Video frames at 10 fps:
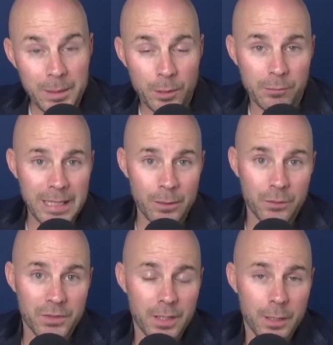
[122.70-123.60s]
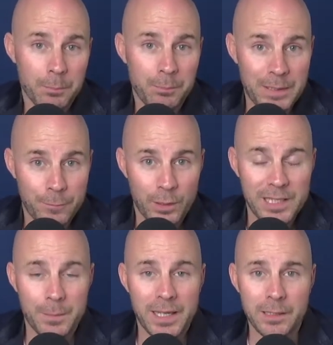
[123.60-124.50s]
around, be very
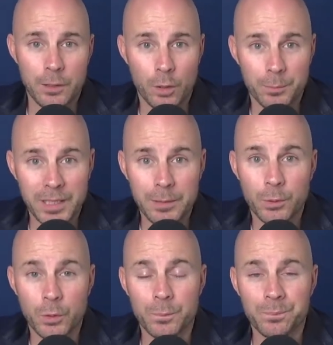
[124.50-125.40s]
dependent on people.